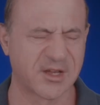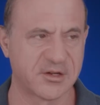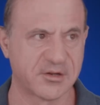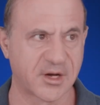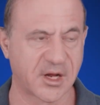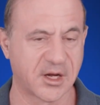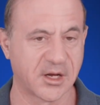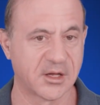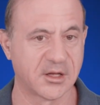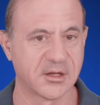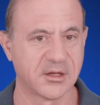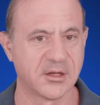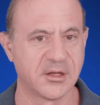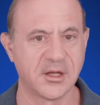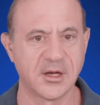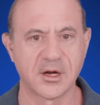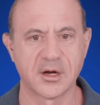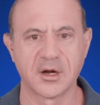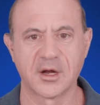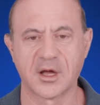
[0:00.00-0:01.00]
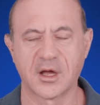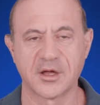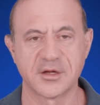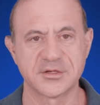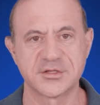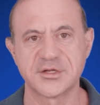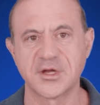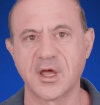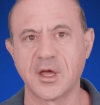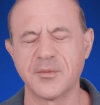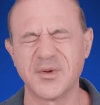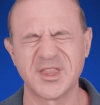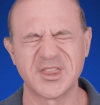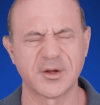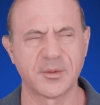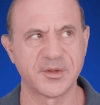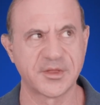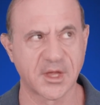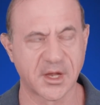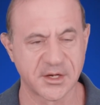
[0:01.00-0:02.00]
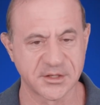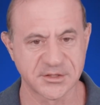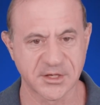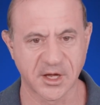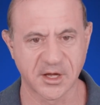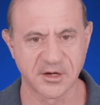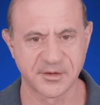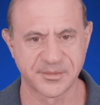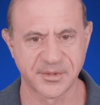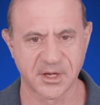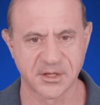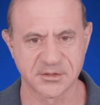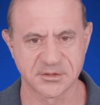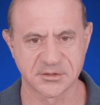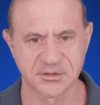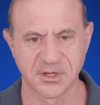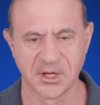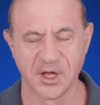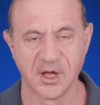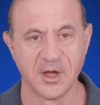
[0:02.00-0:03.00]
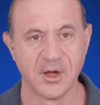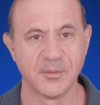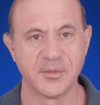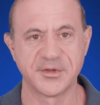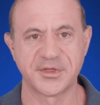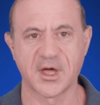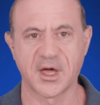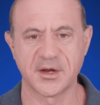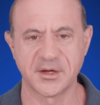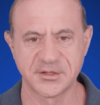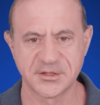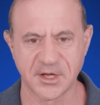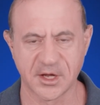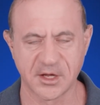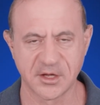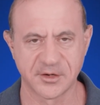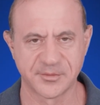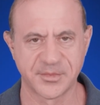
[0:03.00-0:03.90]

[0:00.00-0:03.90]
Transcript: training. Here, I'll show you with or without executive presence. Without executive